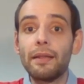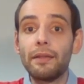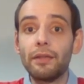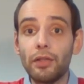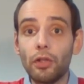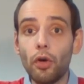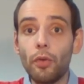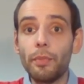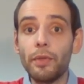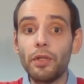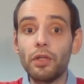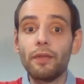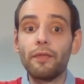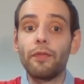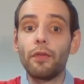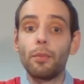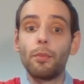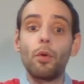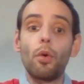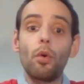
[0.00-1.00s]
the commission
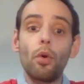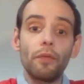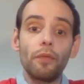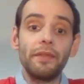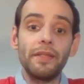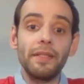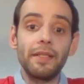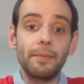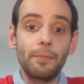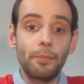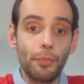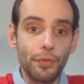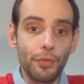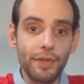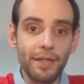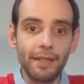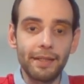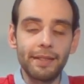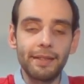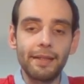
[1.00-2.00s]
from all of these
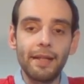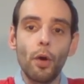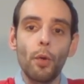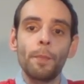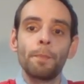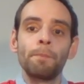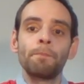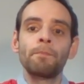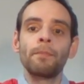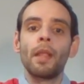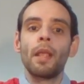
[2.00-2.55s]
products. Now,